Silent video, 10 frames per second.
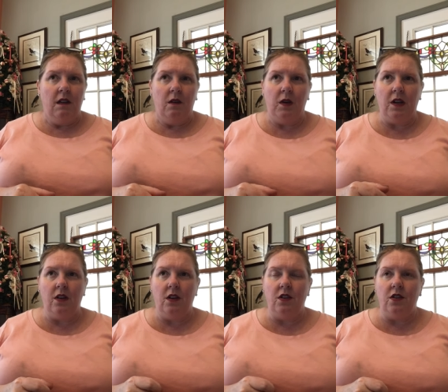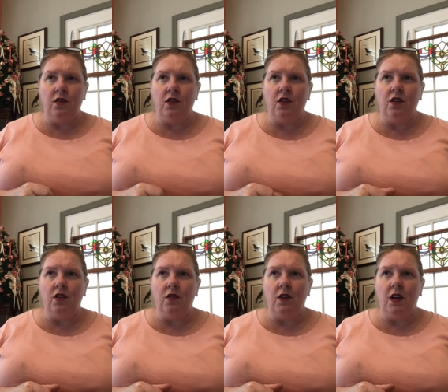What are you going to do? You're going to
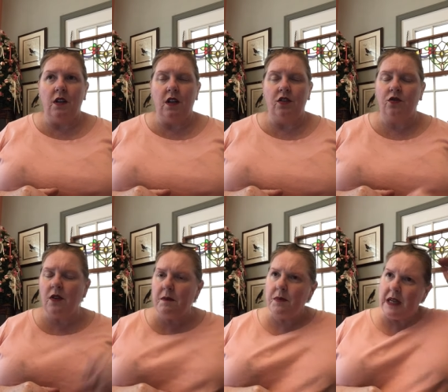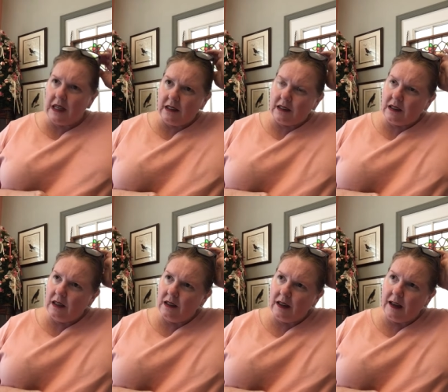do a shrimp bisque,
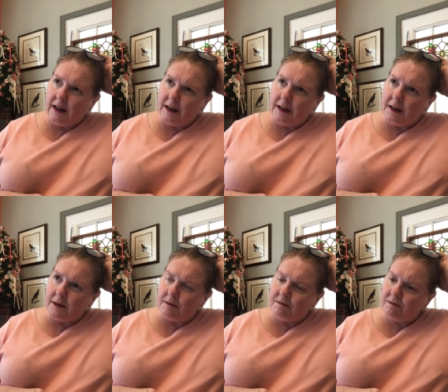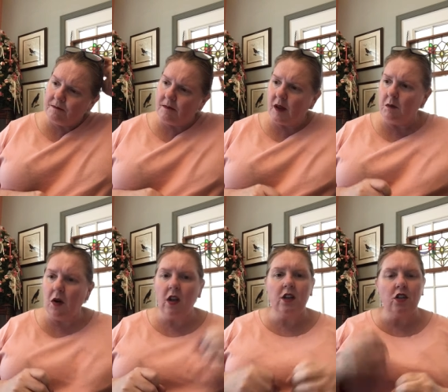
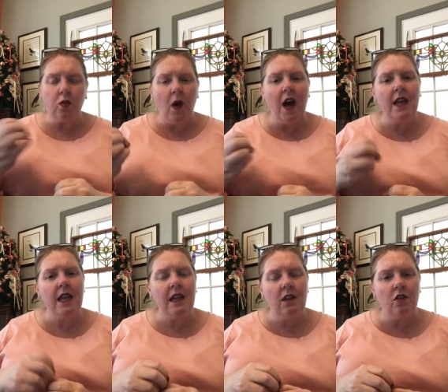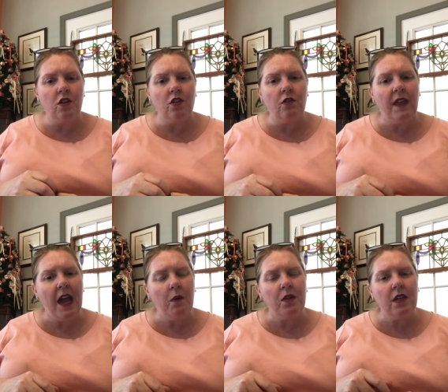mulligatawny. You're going to do
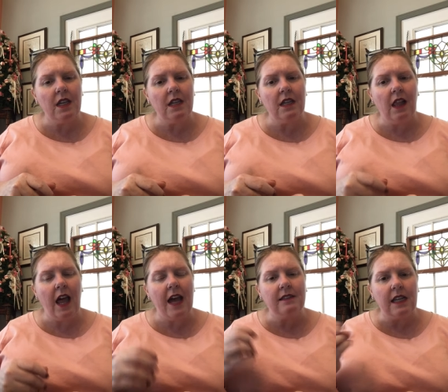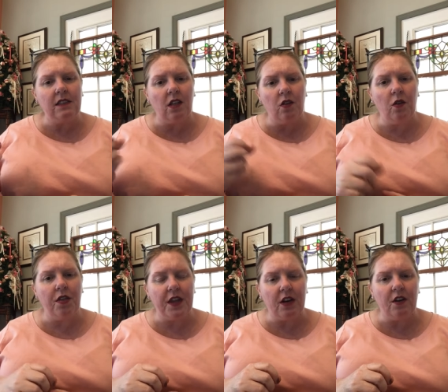that when you get into class. That's a little
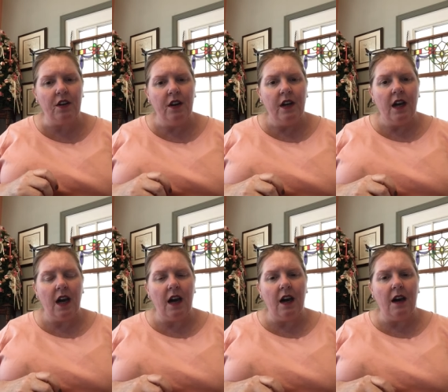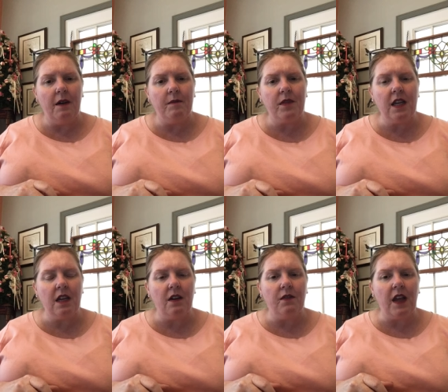thicker. Think
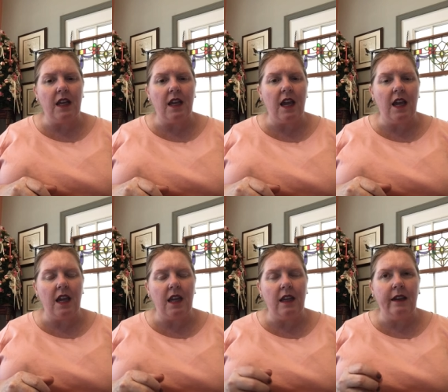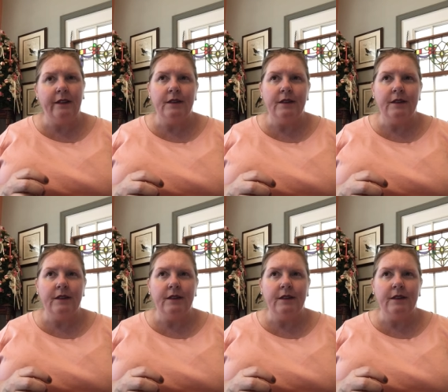of like those